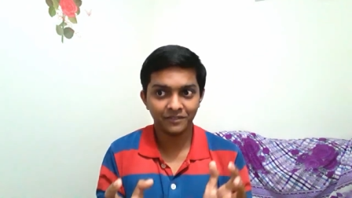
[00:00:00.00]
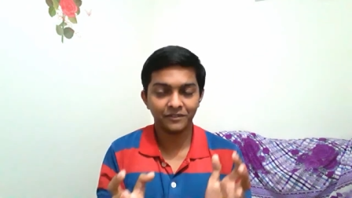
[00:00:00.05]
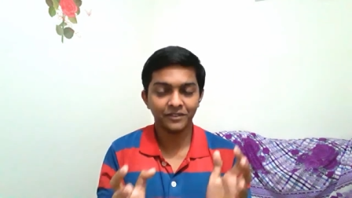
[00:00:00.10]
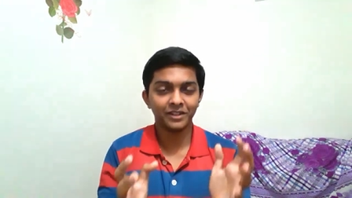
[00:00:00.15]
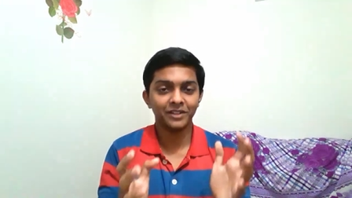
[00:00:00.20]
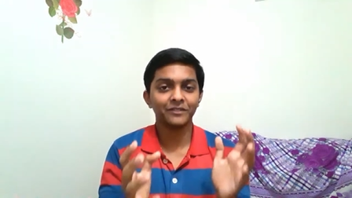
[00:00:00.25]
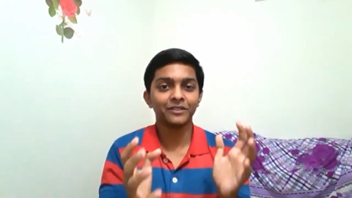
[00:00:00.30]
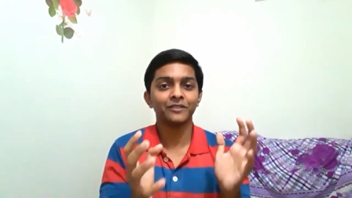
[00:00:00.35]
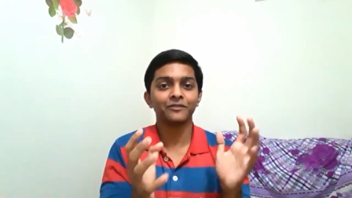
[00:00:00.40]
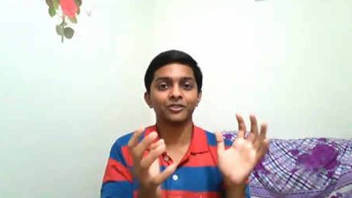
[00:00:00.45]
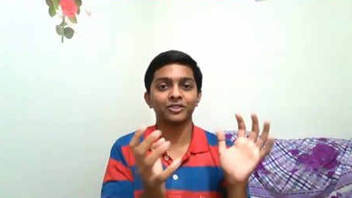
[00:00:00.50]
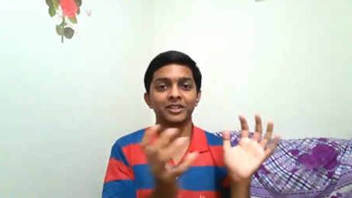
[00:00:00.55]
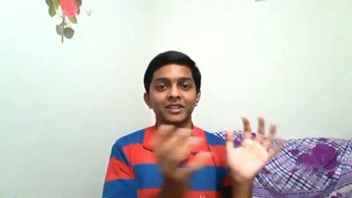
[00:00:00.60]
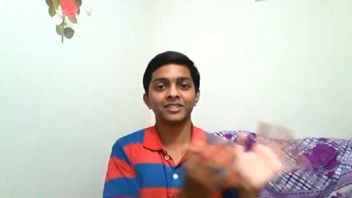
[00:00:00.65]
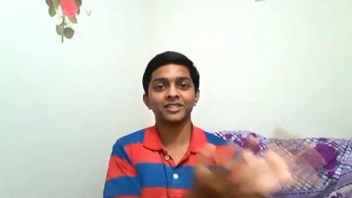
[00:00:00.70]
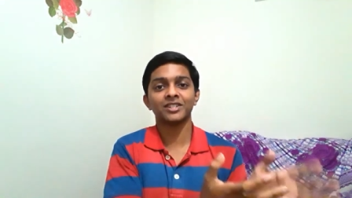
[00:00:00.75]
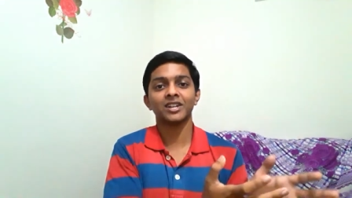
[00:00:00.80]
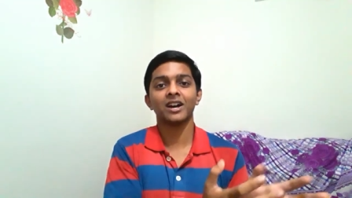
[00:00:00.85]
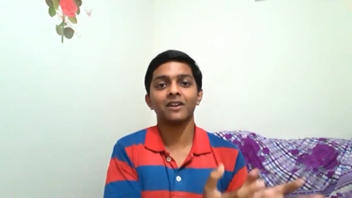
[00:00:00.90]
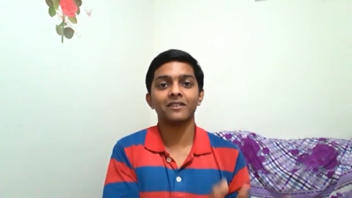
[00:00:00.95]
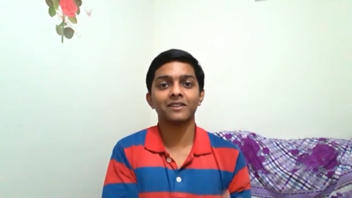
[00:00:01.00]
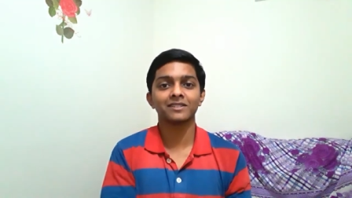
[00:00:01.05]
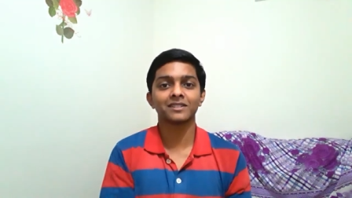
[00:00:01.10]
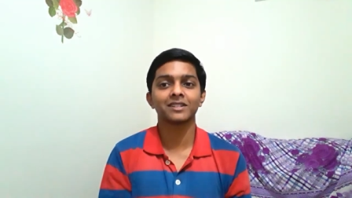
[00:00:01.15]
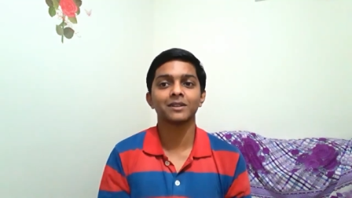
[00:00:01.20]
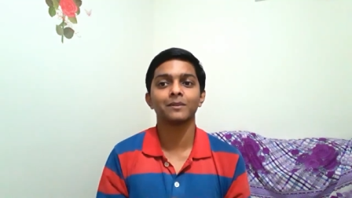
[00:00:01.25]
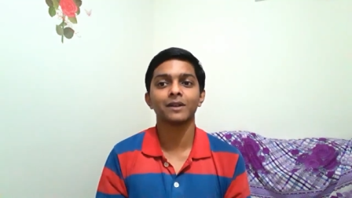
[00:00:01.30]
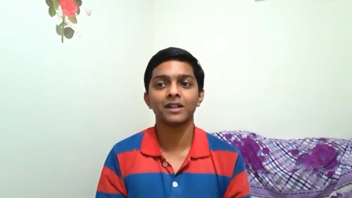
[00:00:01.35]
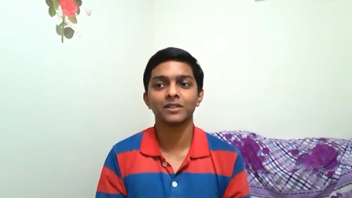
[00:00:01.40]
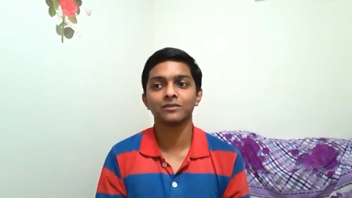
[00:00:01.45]
even for the
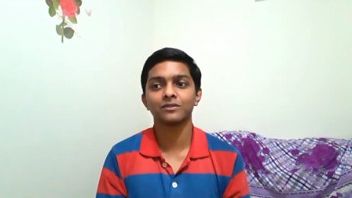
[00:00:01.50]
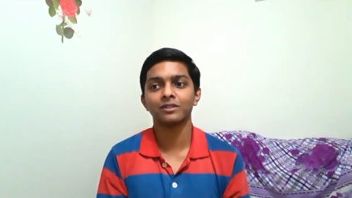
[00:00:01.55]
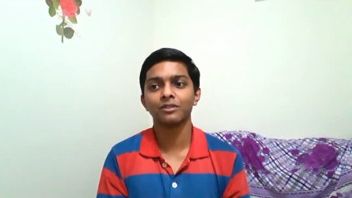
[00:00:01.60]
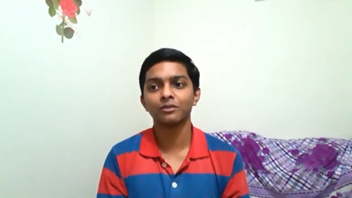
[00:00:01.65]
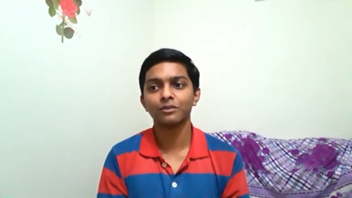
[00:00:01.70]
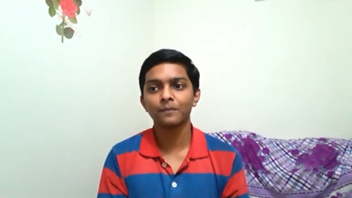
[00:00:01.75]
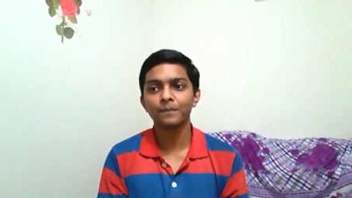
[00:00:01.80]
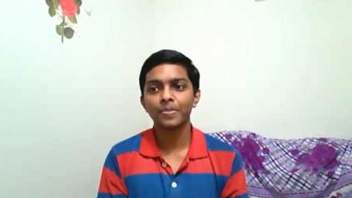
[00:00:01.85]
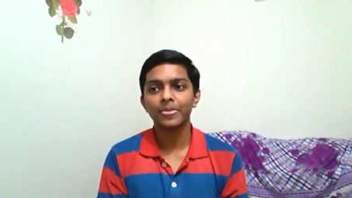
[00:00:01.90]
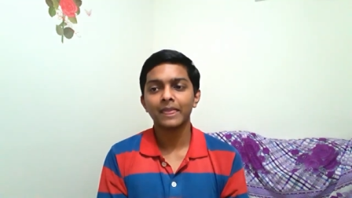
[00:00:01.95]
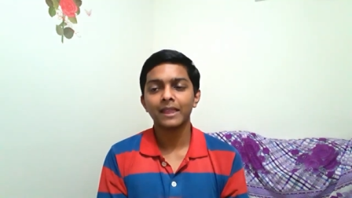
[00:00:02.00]
JavaScript as well. You know?